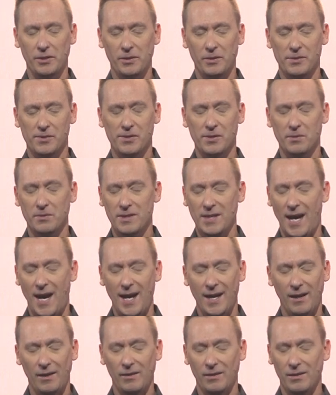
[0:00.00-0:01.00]
who's so
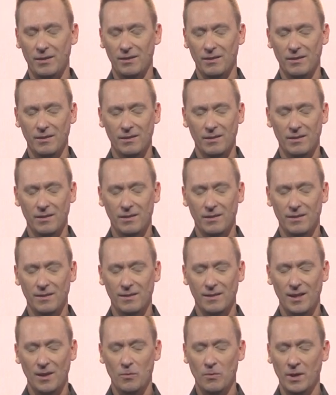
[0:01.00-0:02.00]
tired.
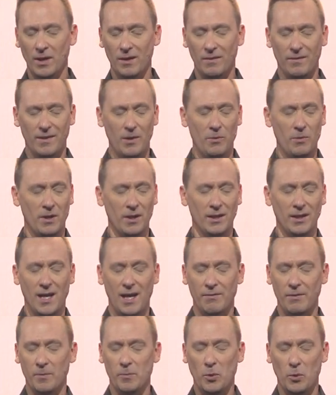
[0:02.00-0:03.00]
They want to
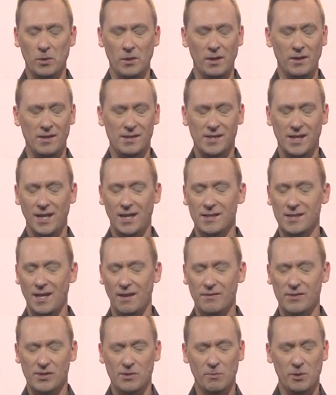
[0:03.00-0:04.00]
love and pour into these kids, and they
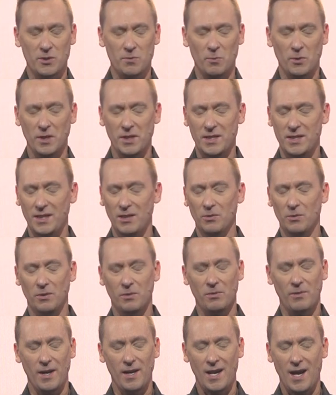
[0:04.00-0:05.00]
have so much more to deal with
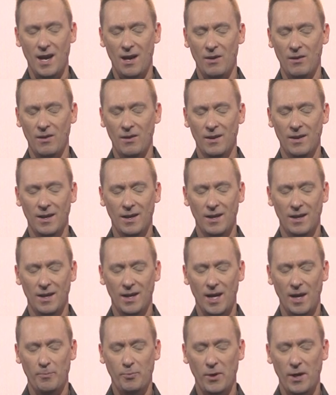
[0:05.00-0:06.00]
right now.
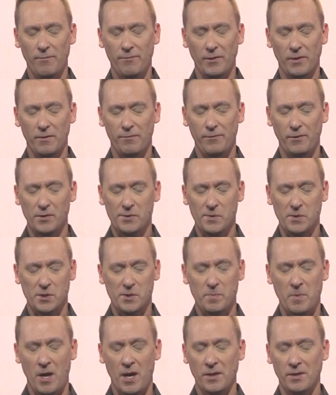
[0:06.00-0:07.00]
I pray for the first
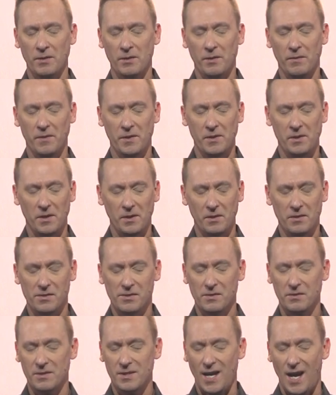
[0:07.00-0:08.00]
responder, the nurse
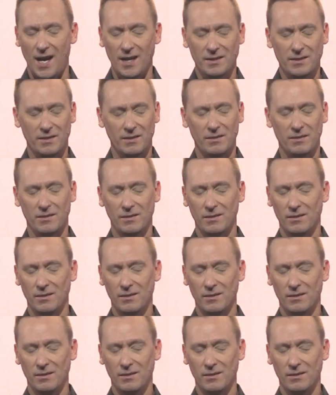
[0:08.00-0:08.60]
or doctor